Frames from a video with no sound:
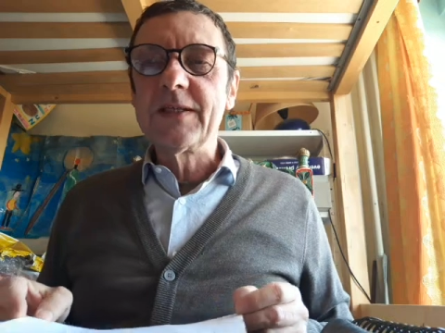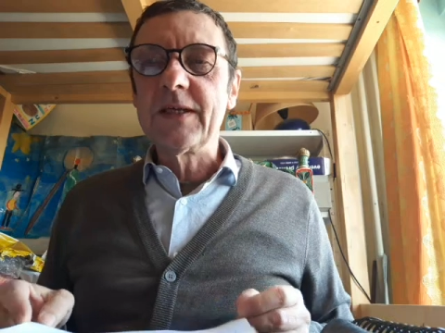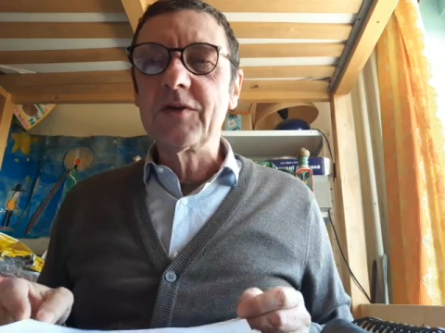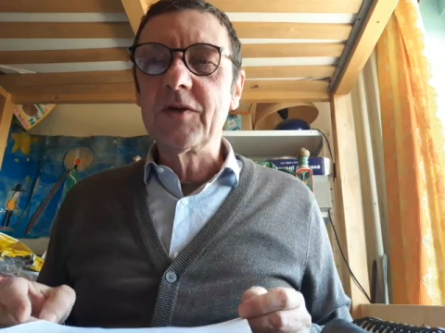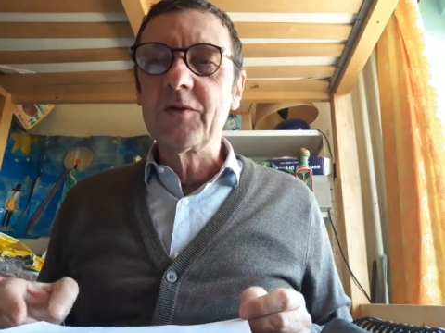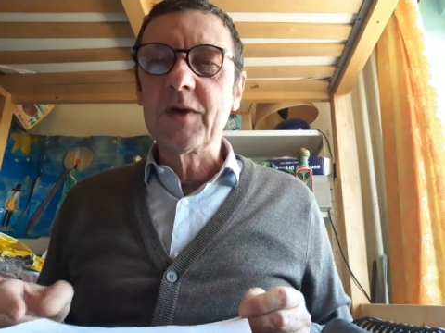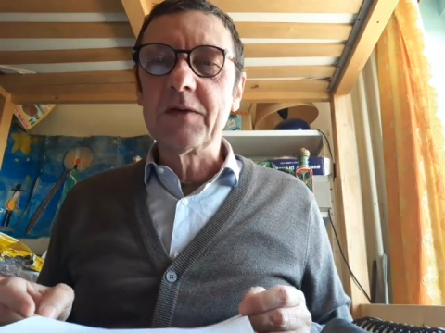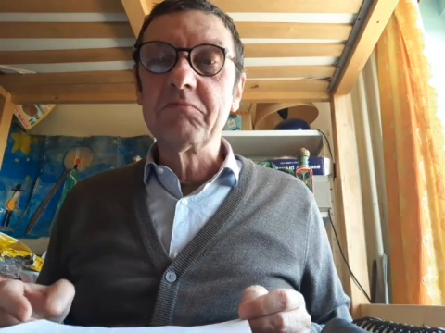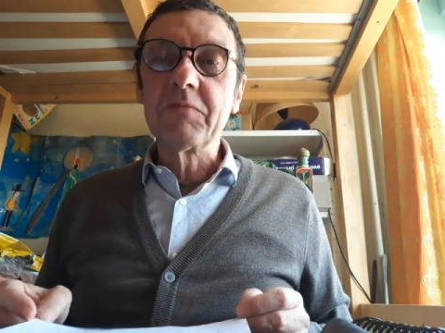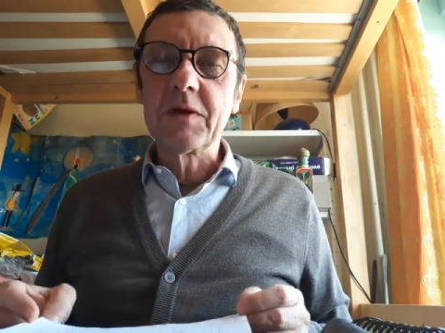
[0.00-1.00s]
session, you
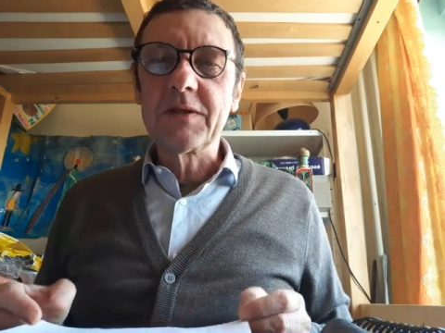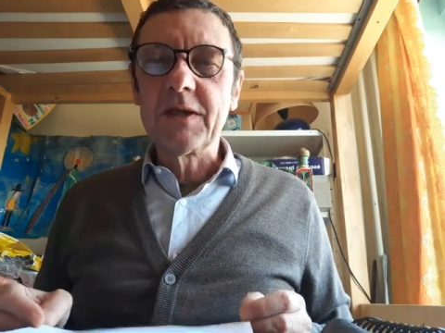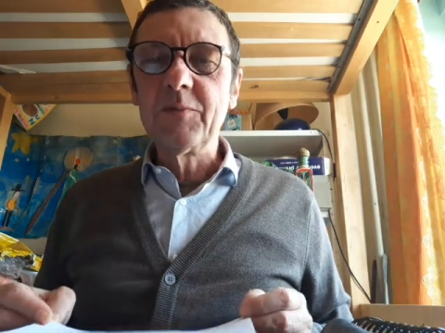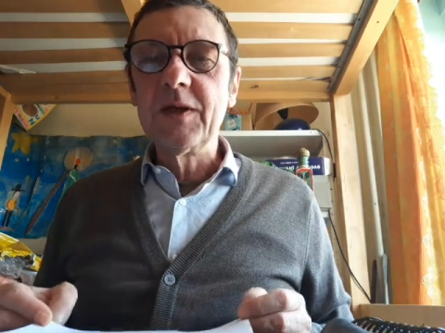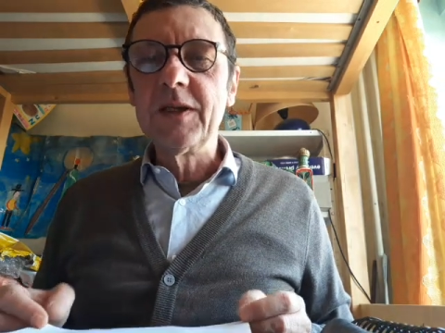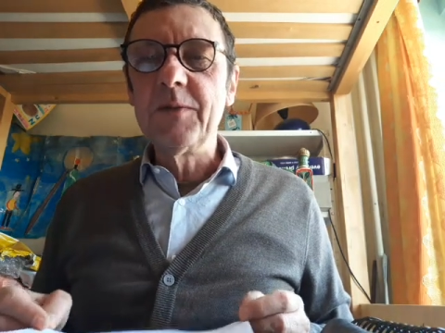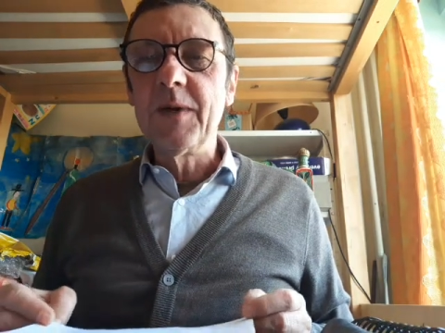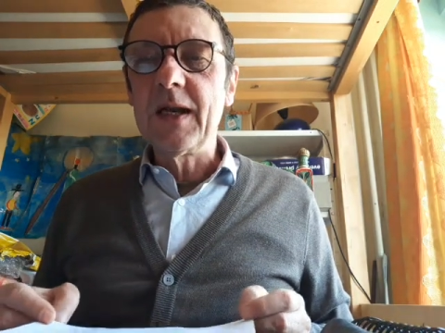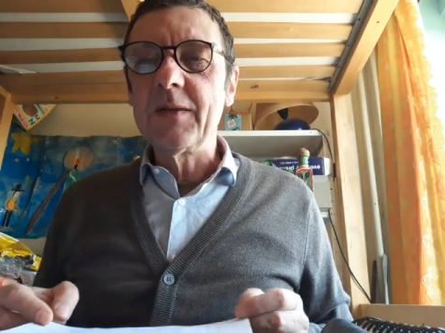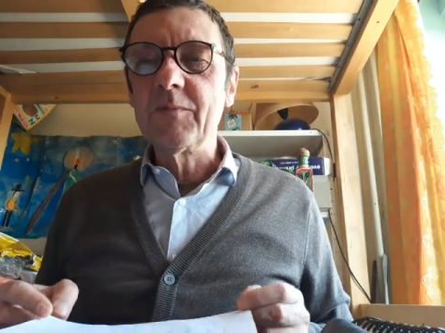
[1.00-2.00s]
can you can send me an
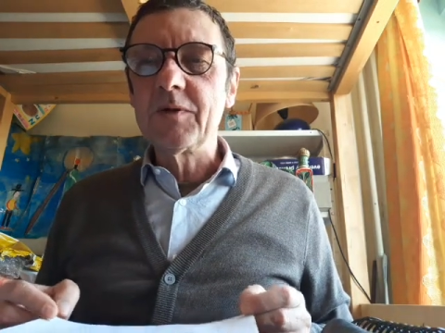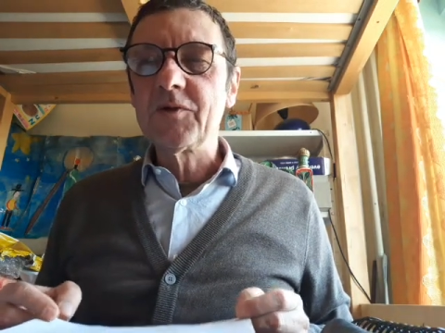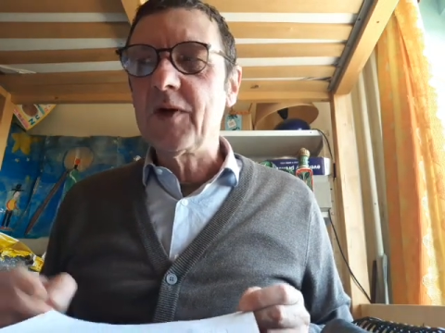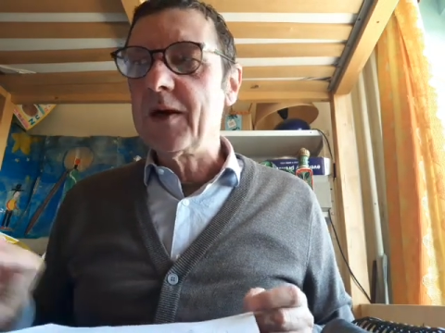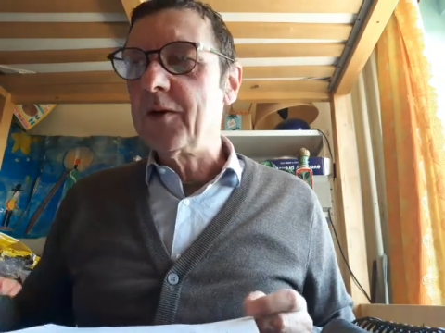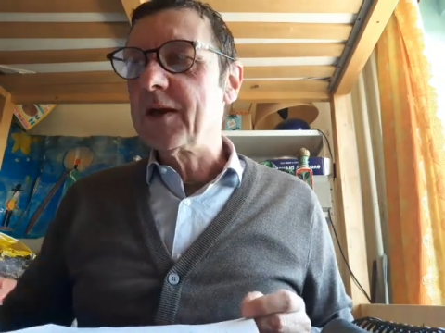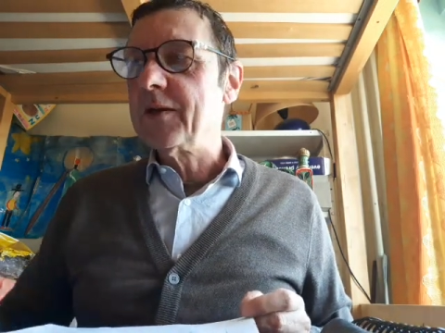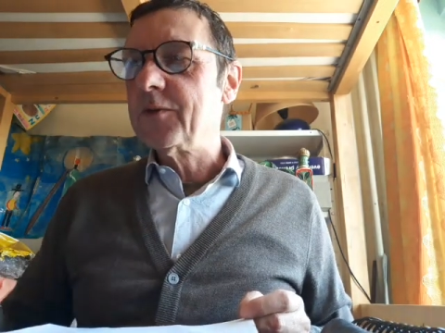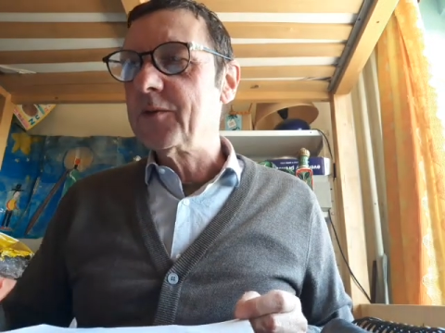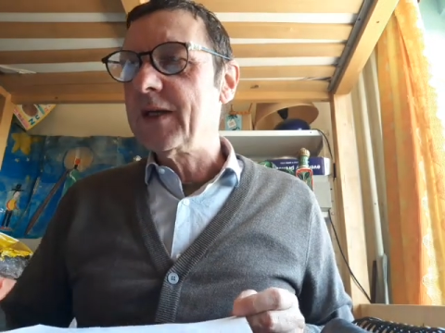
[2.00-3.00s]
email. I'm not sure how long I'll
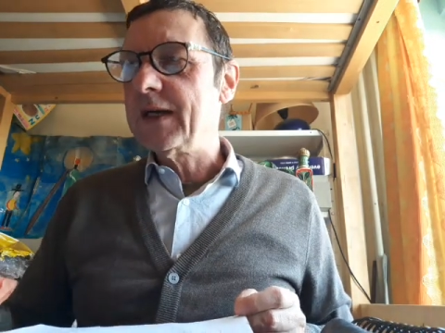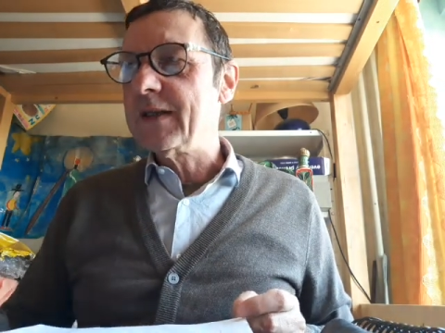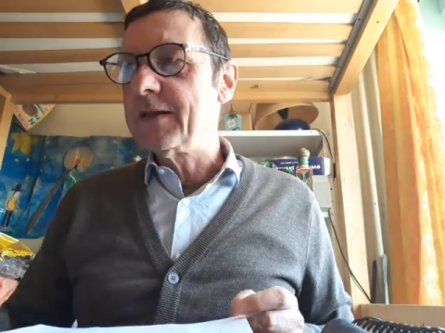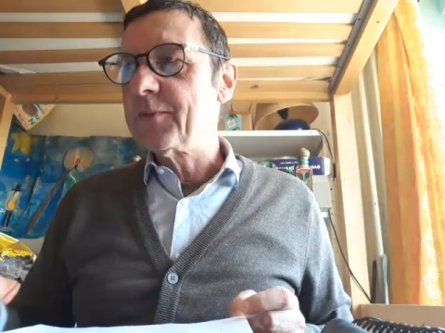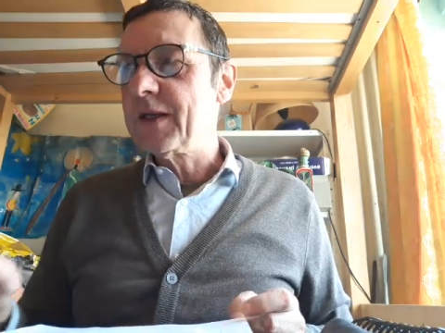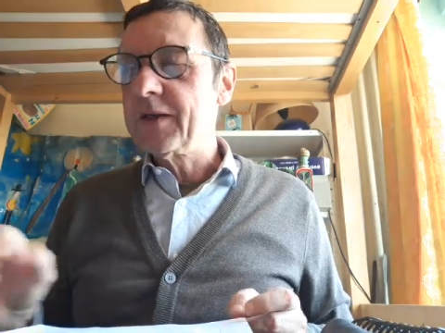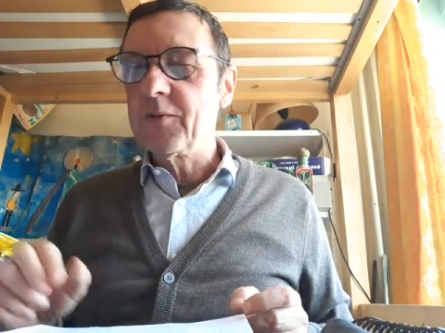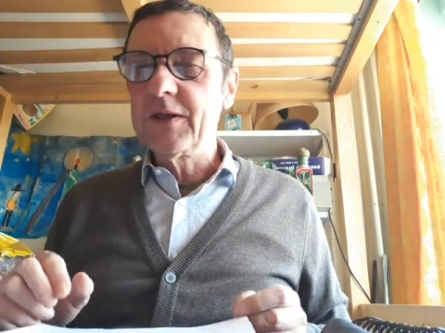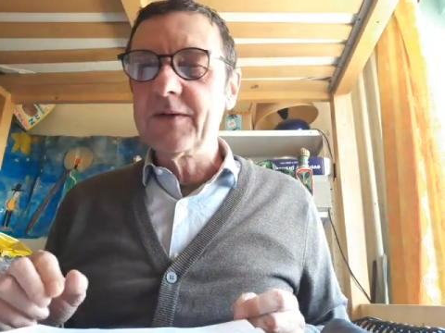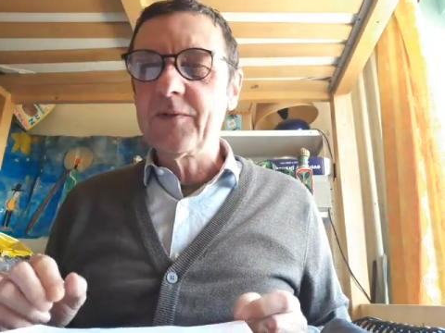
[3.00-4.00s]
do that. I'm getting
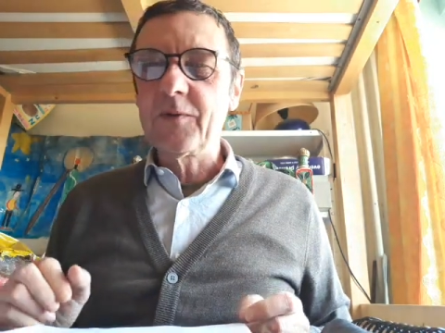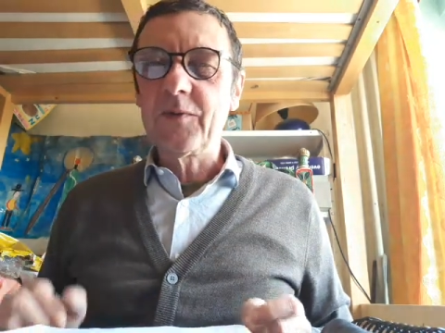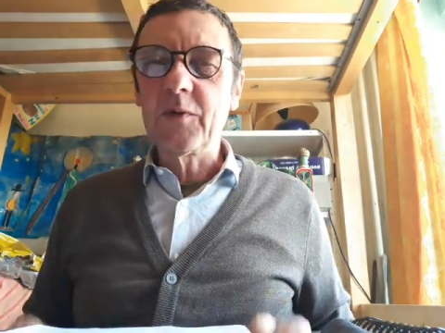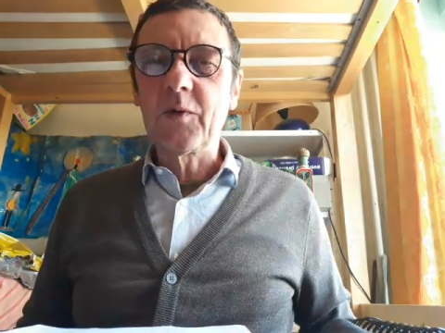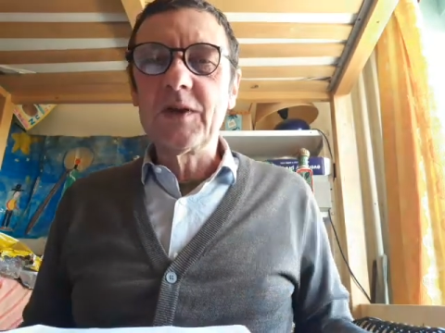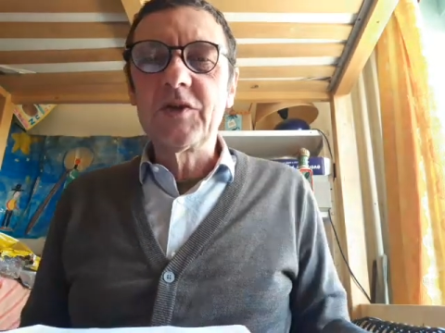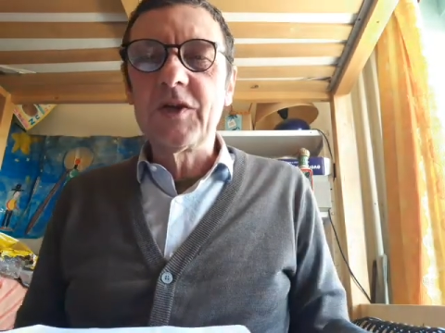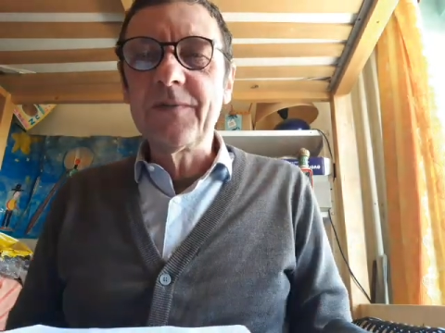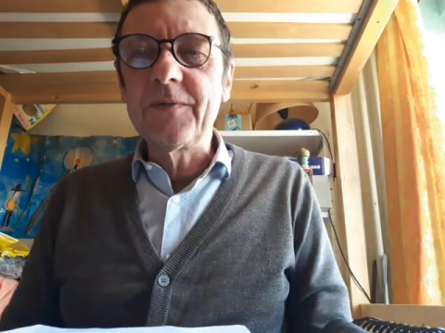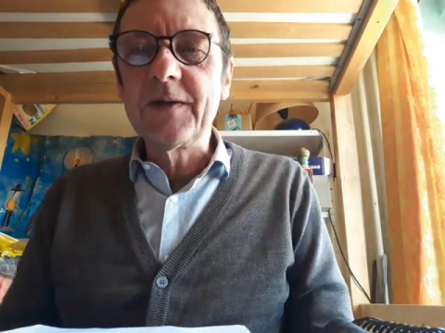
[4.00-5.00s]
ready for, for a great
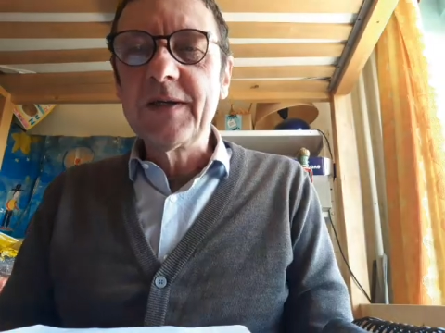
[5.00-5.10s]
shift.